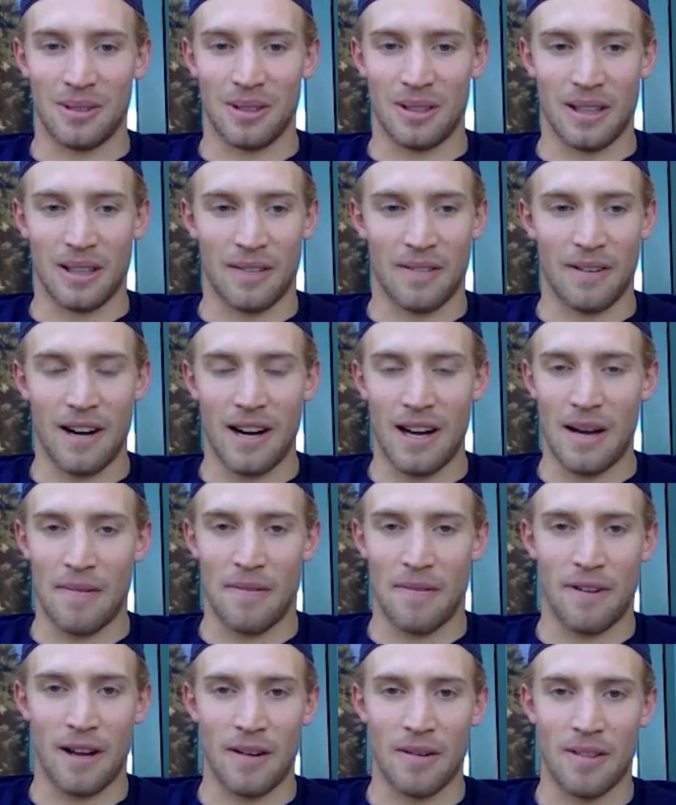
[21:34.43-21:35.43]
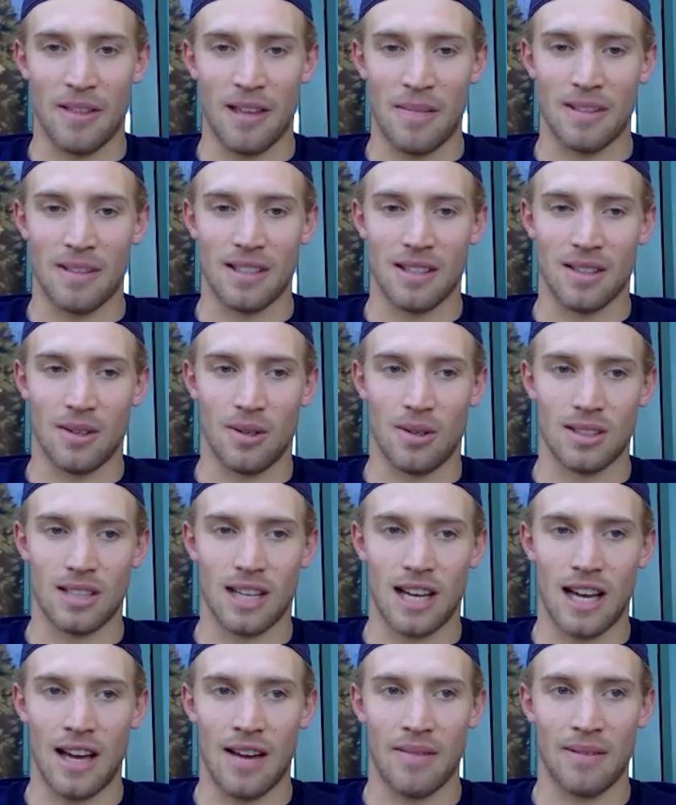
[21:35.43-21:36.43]
we were like very upfront with Edmonton the whole
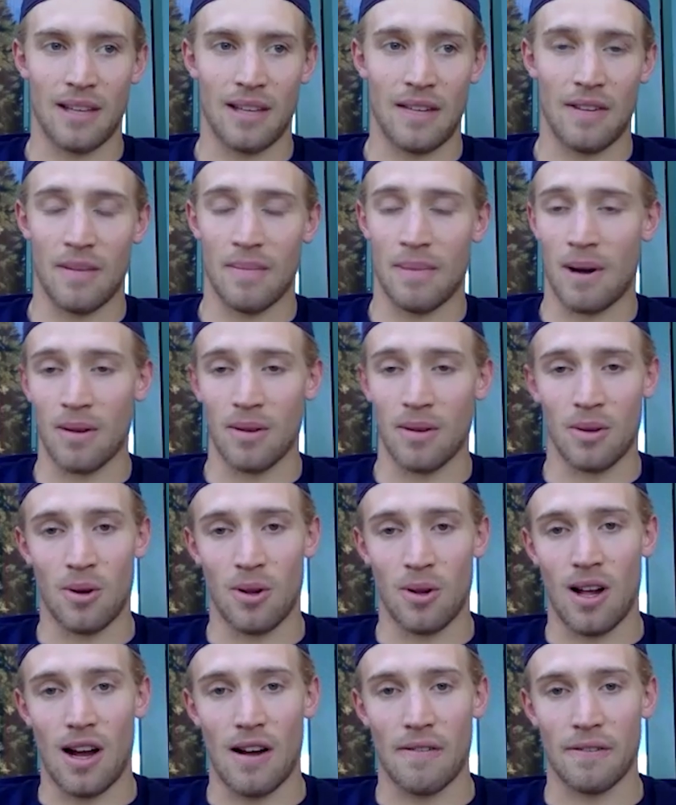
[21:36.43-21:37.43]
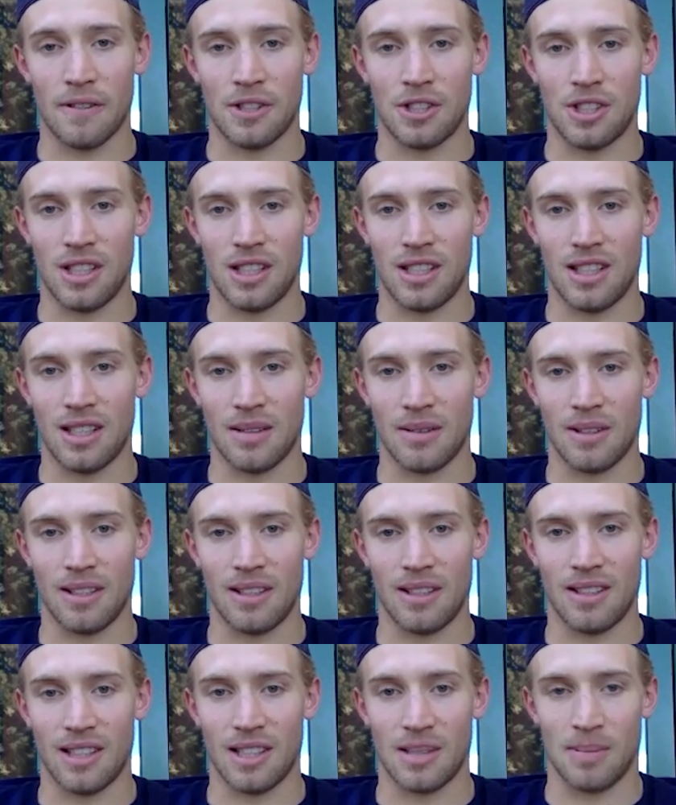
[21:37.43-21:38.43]
time, even about the whole offer sheet. Like
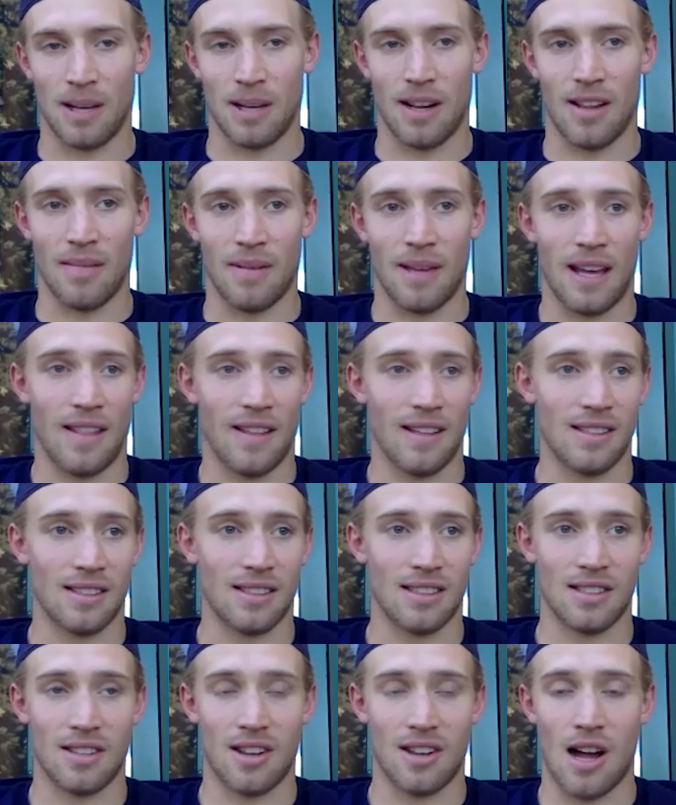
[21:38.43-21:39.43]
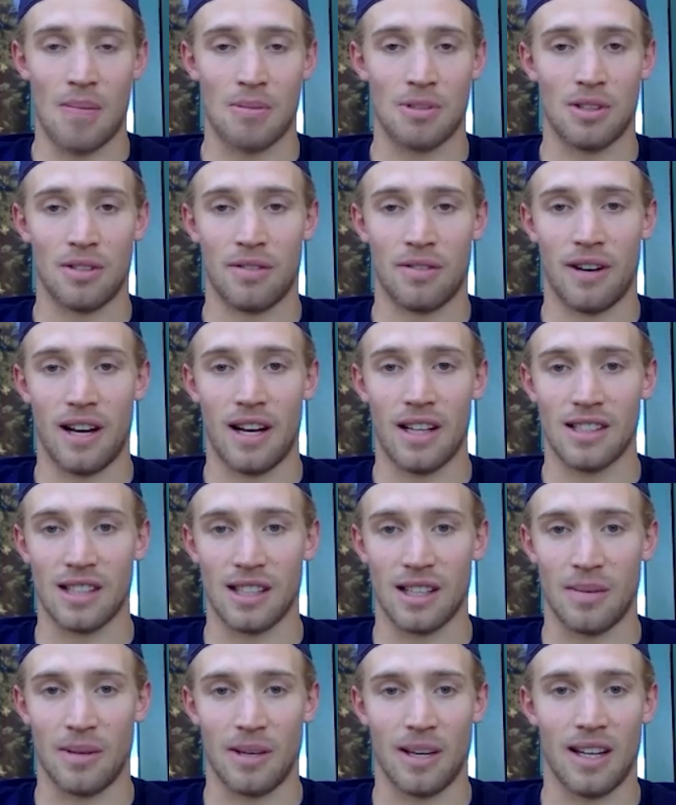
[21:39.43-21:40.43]
we explained to them, "Hey, this is an option for
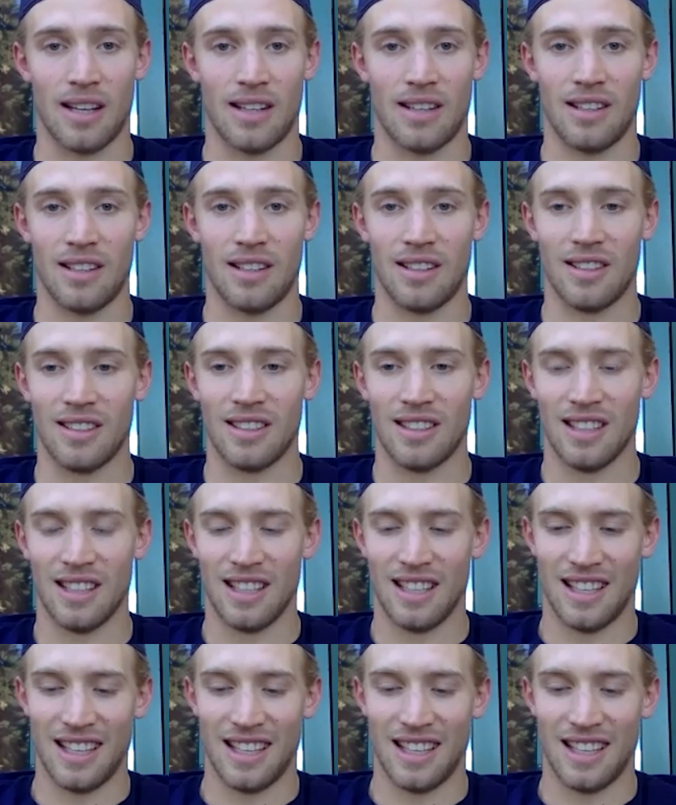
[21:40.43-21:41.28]
us. Like, can we get a deal?"